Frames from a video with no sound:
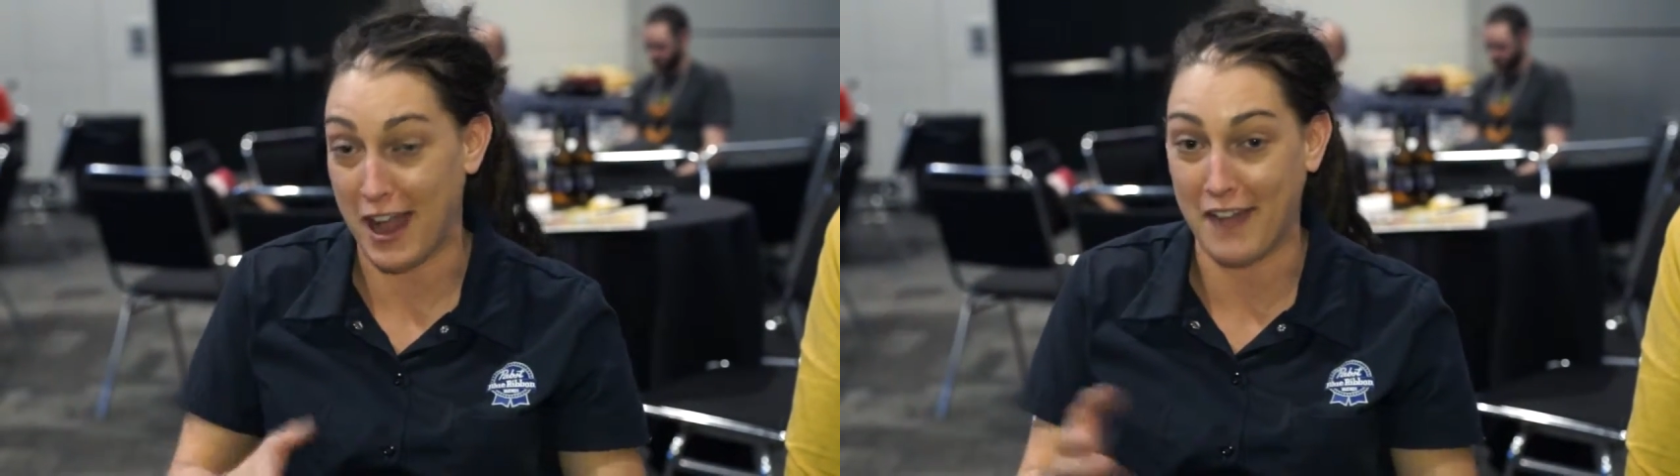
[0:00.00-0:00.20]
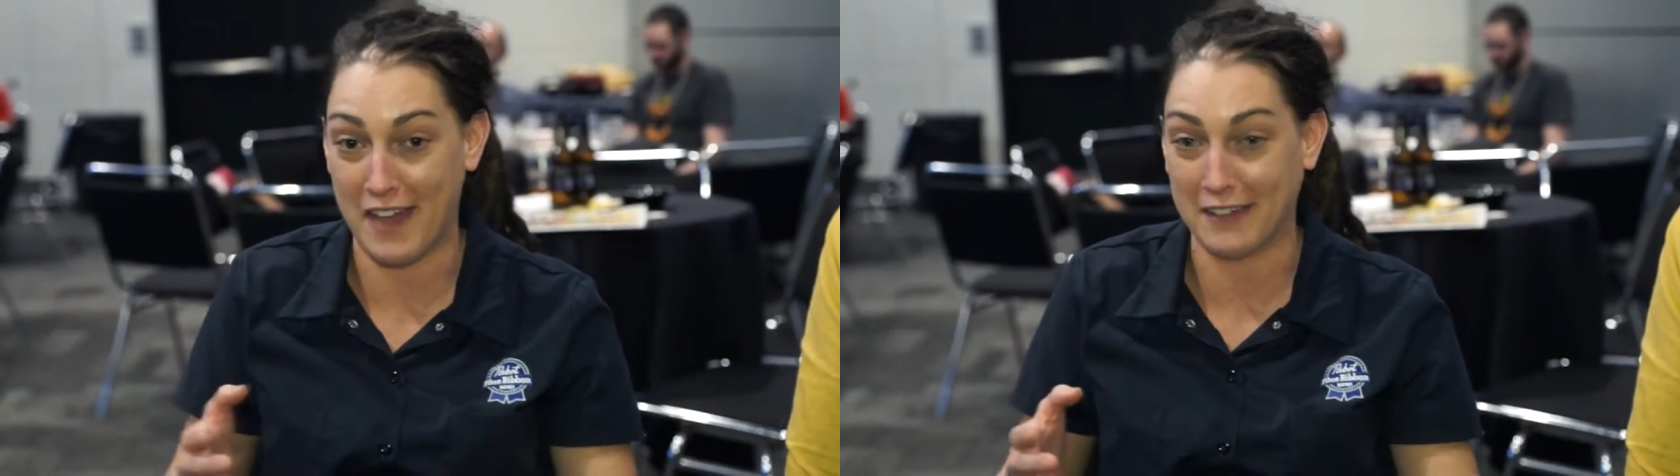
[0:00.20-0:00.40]

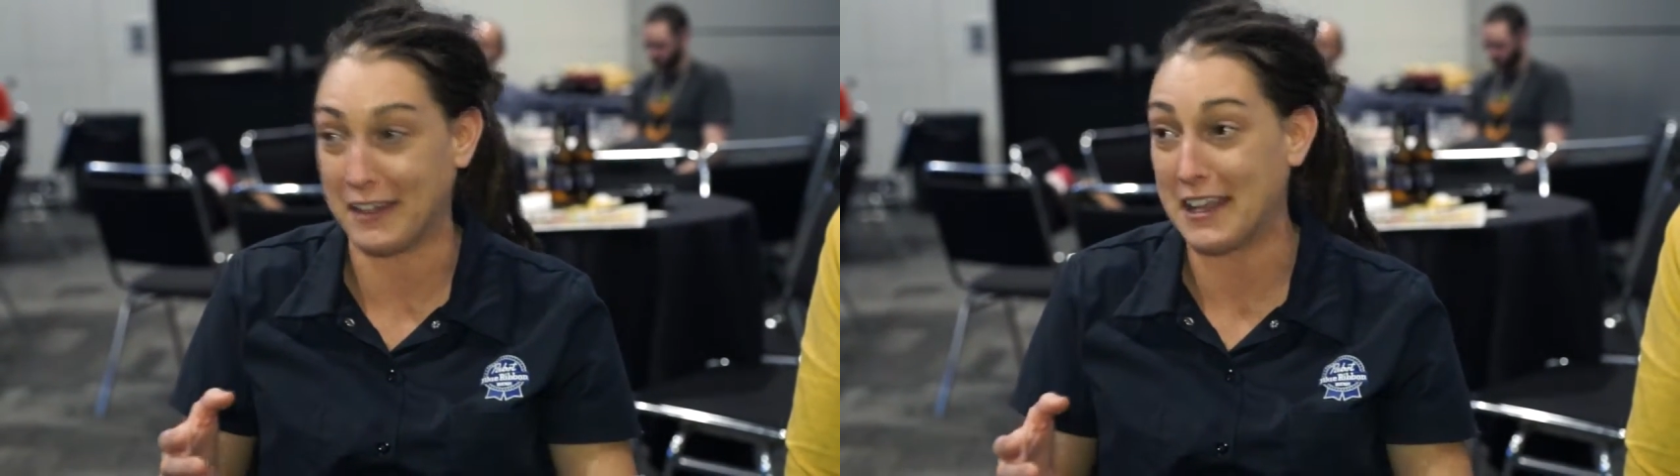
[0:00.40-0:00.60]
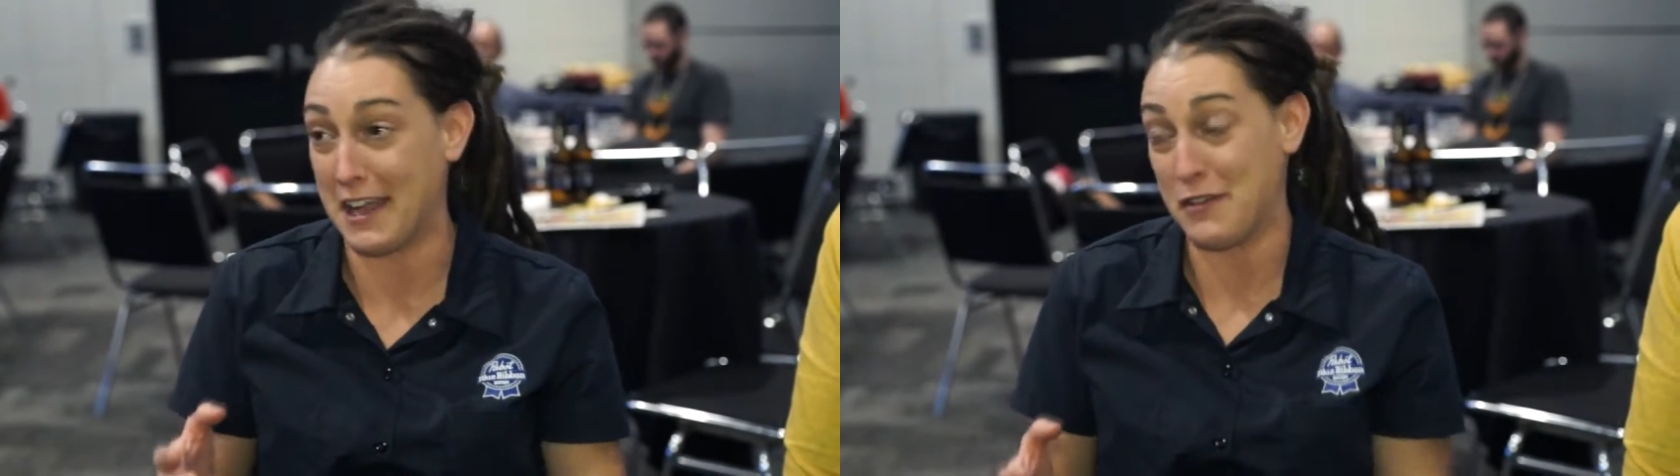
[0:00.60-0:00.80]
on that
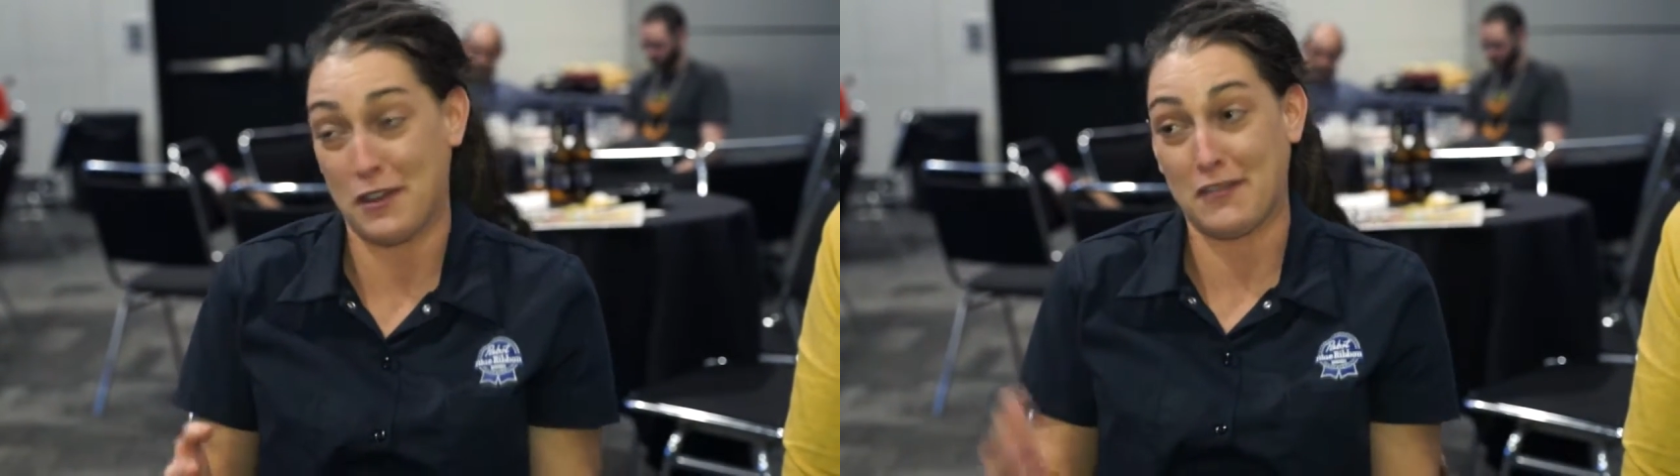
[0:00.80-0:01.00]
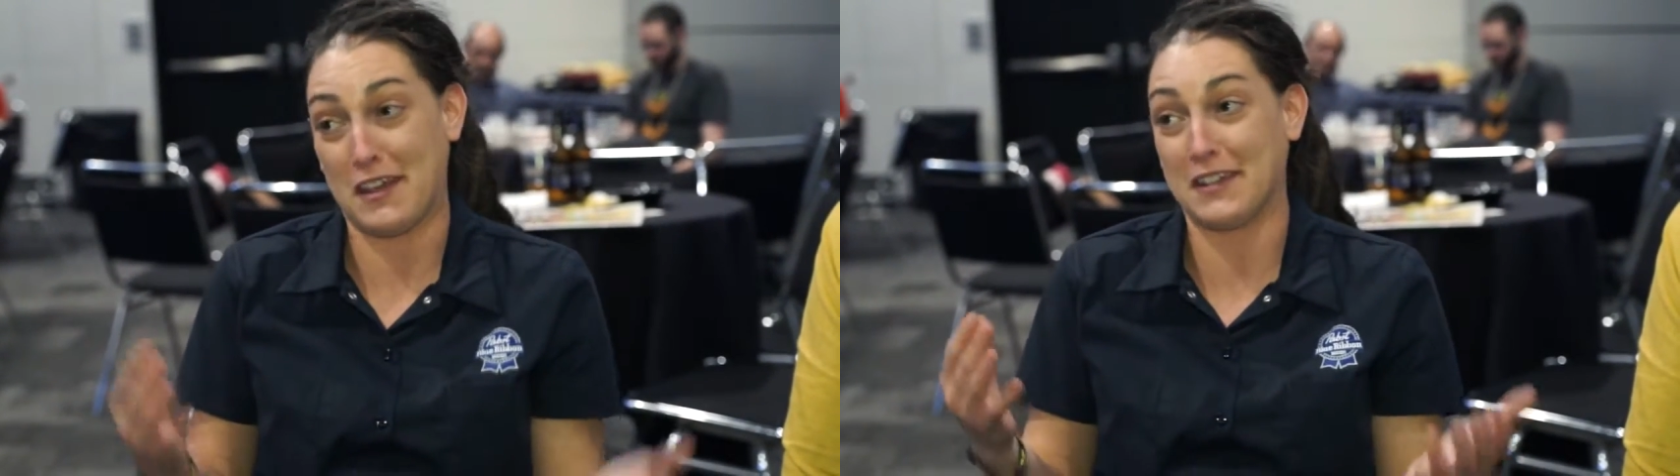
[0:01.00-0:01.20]
lake, I
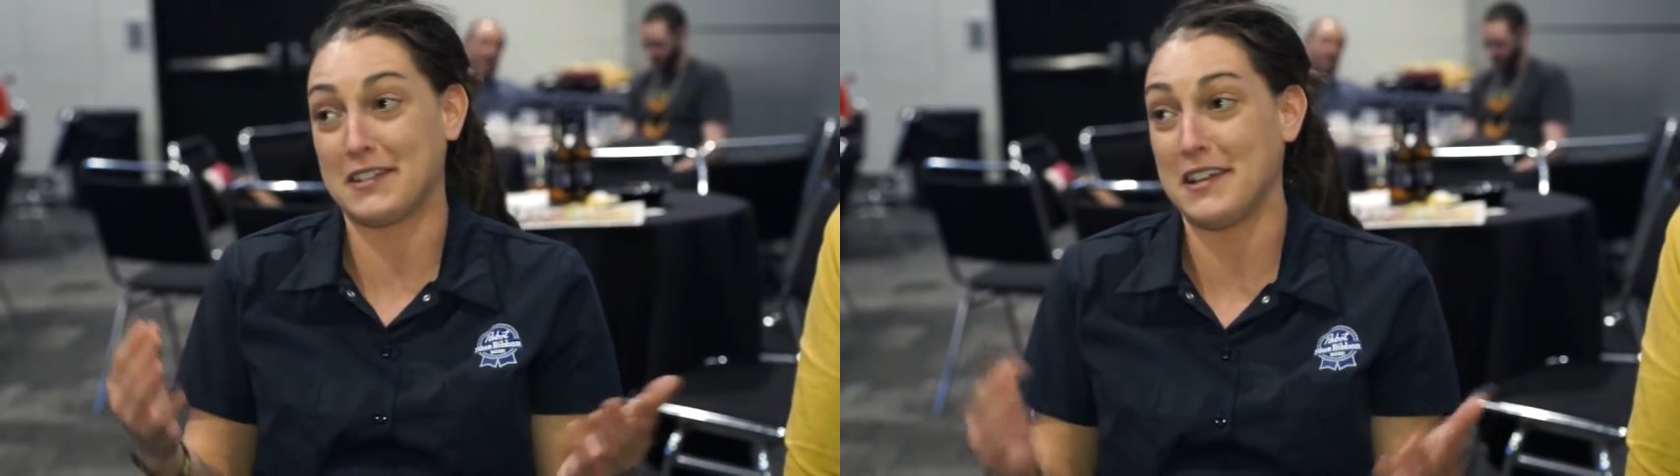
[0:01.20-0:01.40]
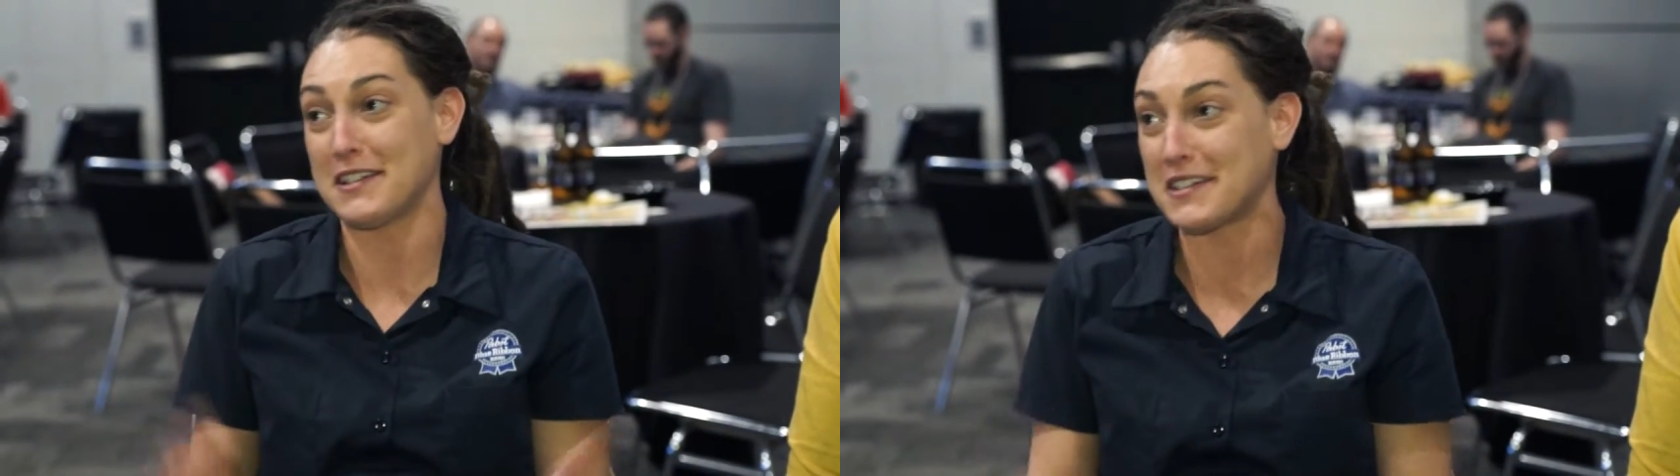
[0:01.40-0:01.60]
think, that
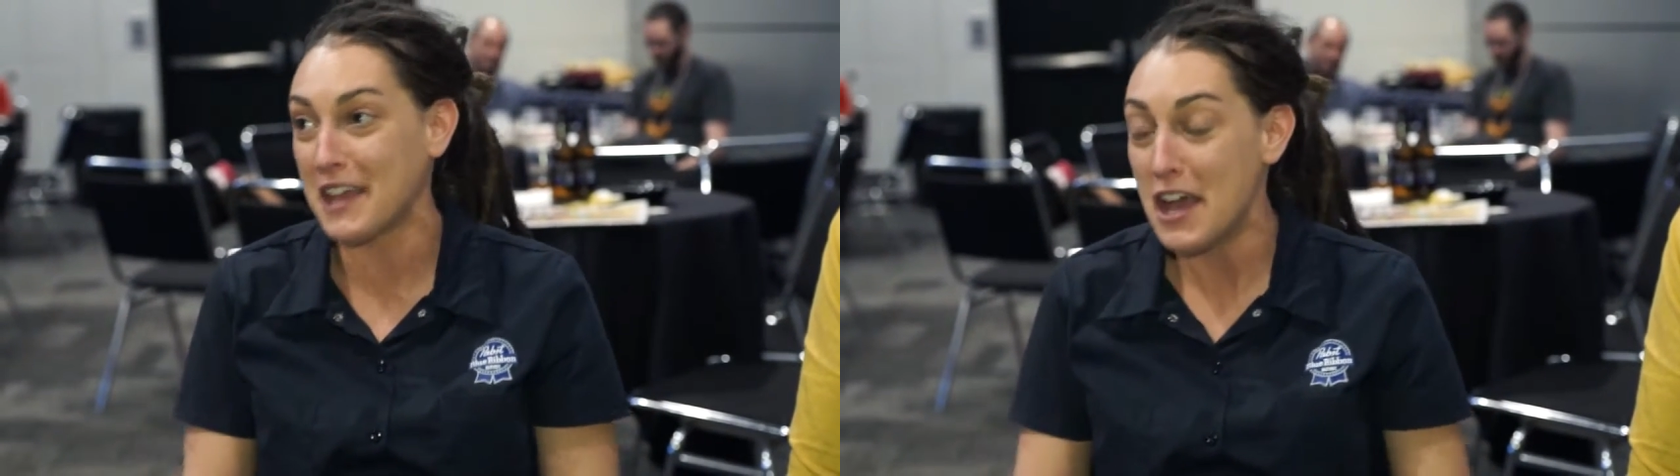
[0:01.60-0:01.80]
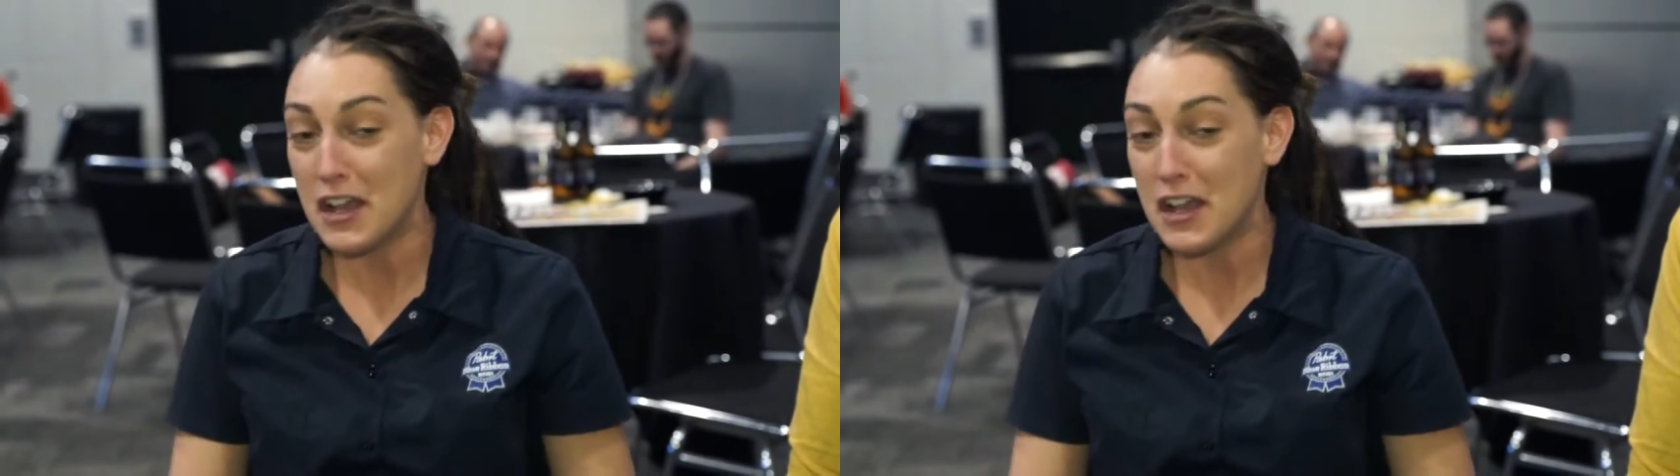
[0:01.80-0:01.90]
exists.